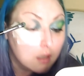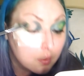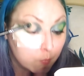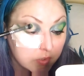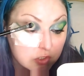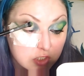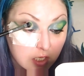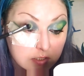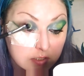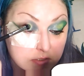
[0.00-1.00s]
And we're
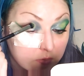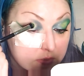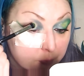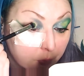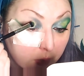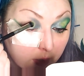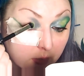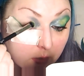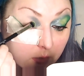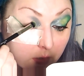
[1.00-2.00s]
just going to put
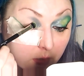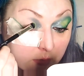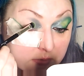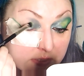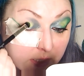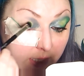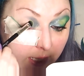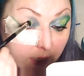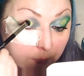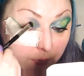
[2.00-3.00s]
it into the
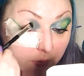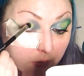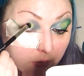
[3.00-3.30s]
gap